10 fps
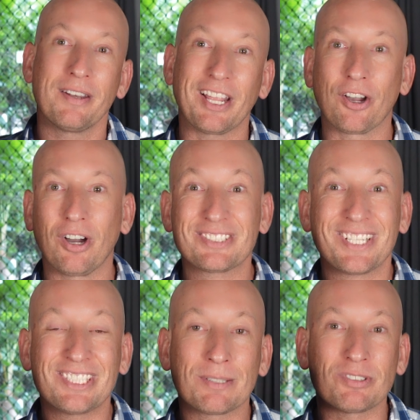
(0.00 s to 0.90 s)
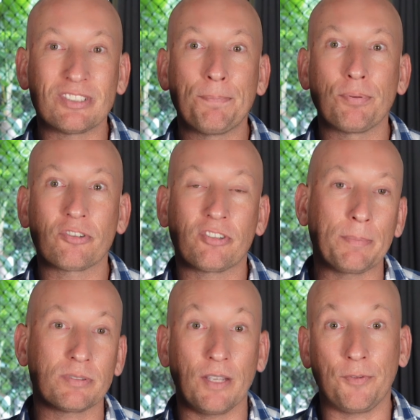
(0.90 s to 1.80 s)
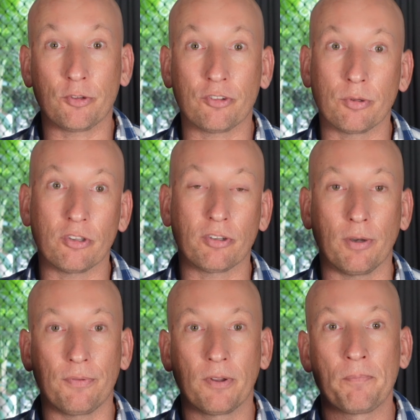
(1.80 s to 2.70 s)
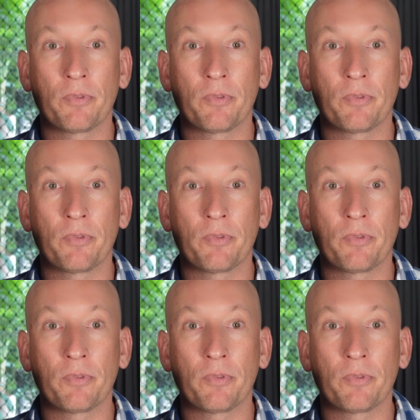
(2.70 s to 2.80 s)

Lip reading: Now guys, here's some simple steps if you wish to do it yourself.